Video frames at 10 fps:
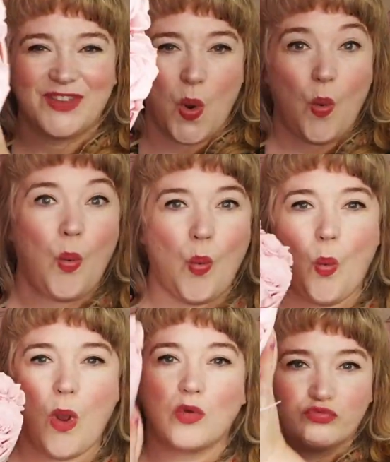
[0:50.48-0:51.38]
So there's
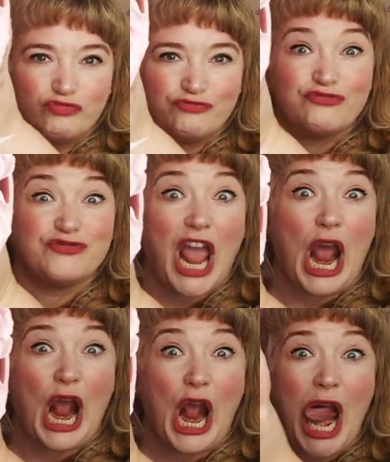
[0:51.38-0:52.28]
quite a few
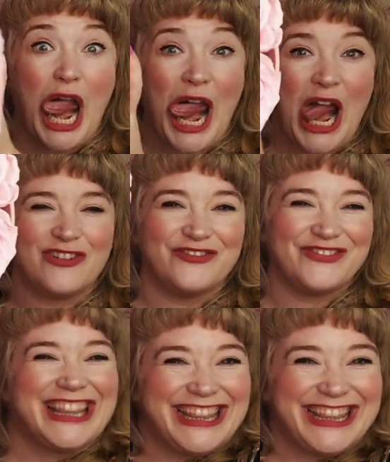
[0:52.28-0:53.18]
companies that do
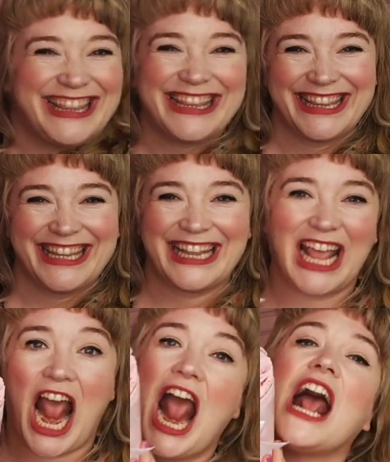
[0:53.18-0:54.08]
these kind of like
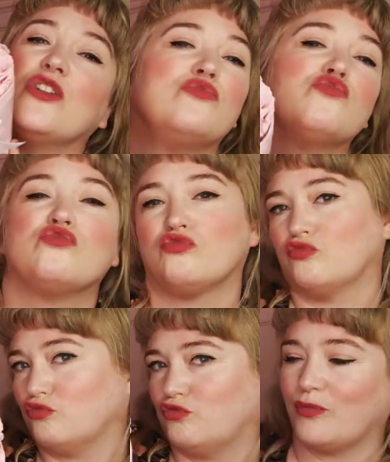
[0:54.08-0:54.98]
forever roses.
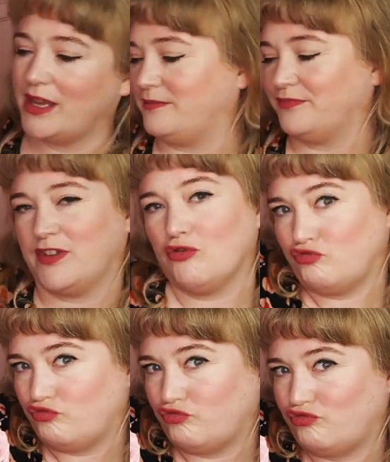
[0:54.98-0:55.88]
They're actually called
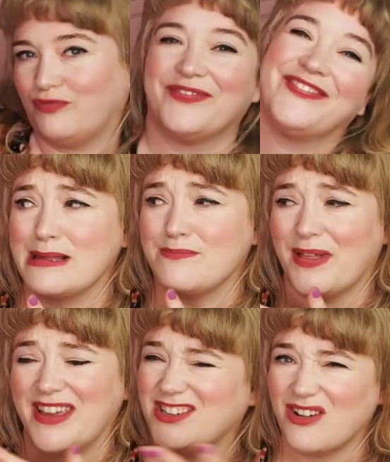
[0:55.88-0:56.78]
forever roses, but
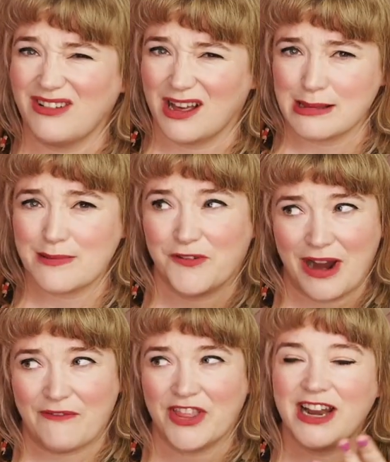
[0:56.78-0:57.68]
they don't last
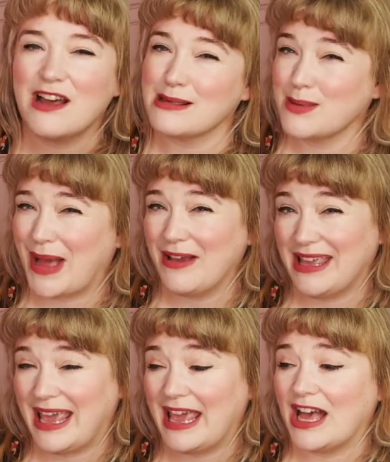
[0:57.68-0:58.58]
forever. They last about a
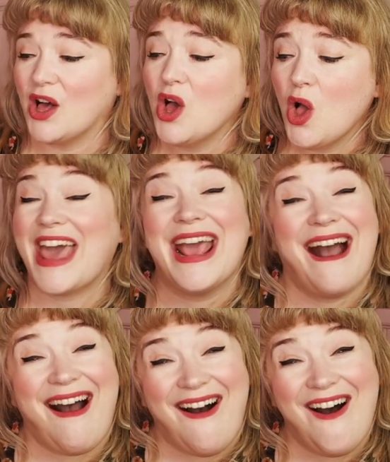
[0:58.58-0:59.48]
year. They
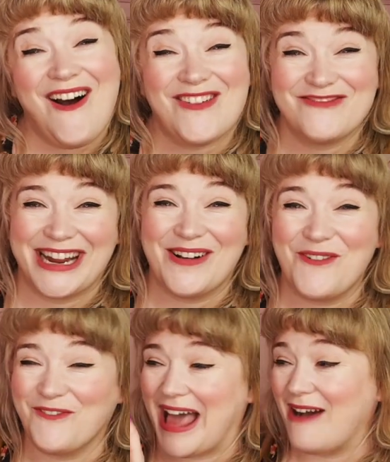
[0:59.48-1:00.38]
are real
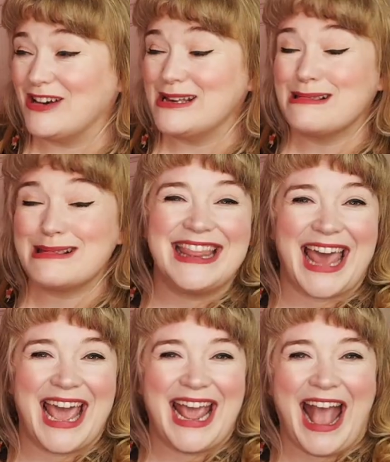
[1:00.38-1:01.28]
flowers.
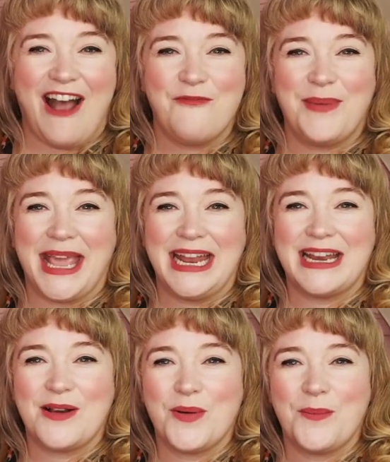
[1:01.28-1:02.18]
They have
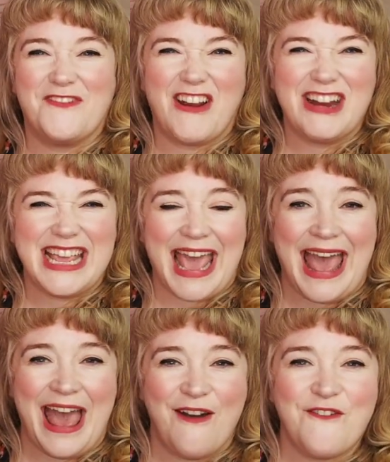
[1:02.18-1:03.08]
been very
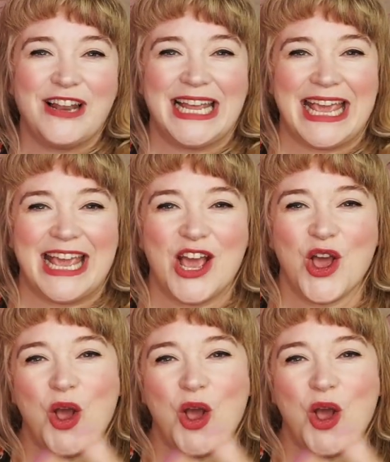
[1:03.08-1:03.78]
carefully